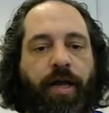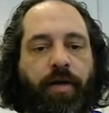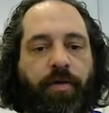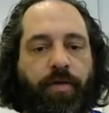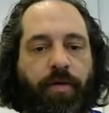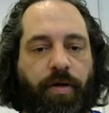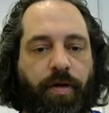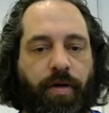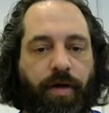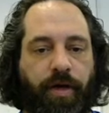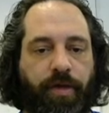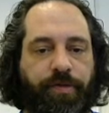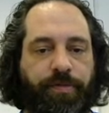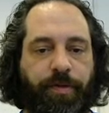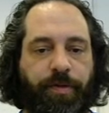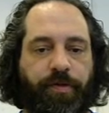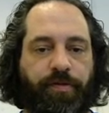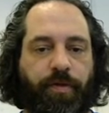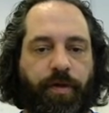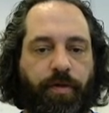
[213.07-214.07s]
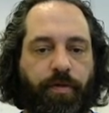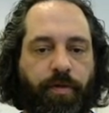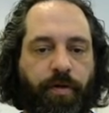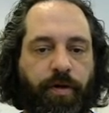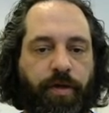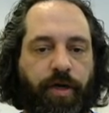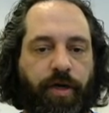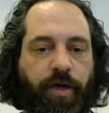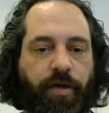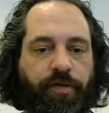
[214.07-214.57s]
Oh, I spelled start
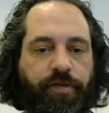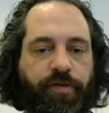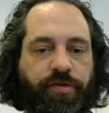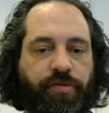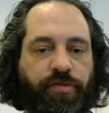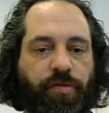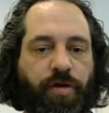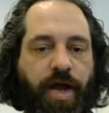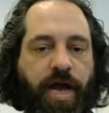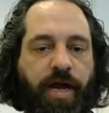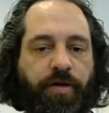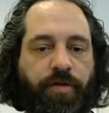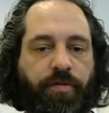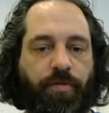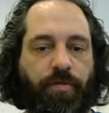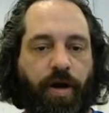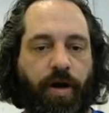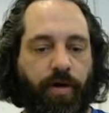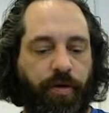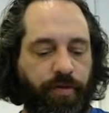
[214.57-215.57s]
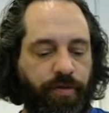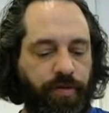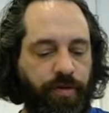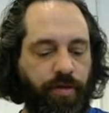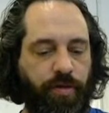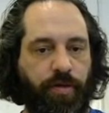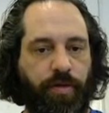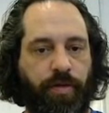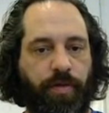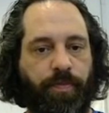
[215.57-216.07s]
wrong, didn't I? Strat-rart.
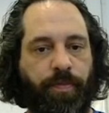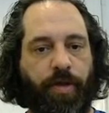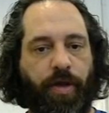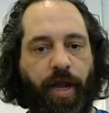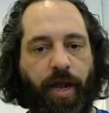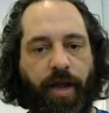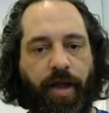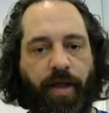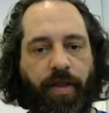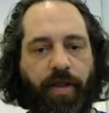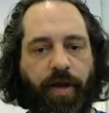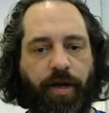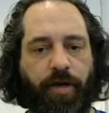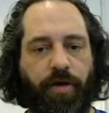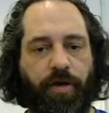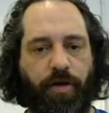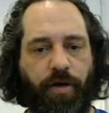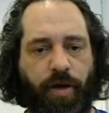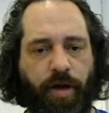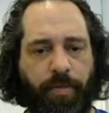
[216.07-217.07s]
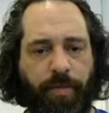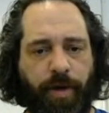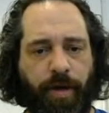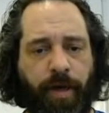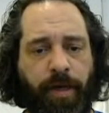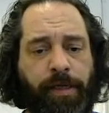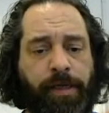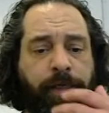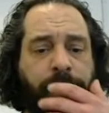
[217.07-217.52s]
Okay, and then comma,